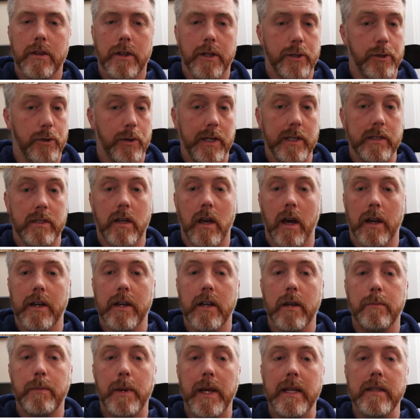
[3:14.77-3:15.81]
The tree is cut
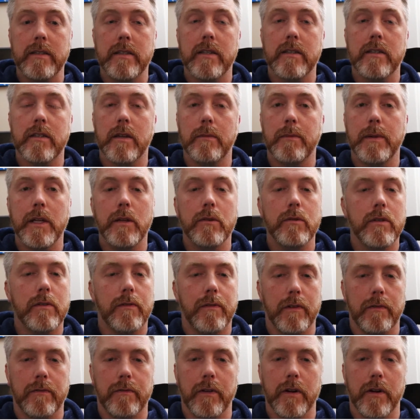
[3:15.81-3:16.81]
into pieces to be used for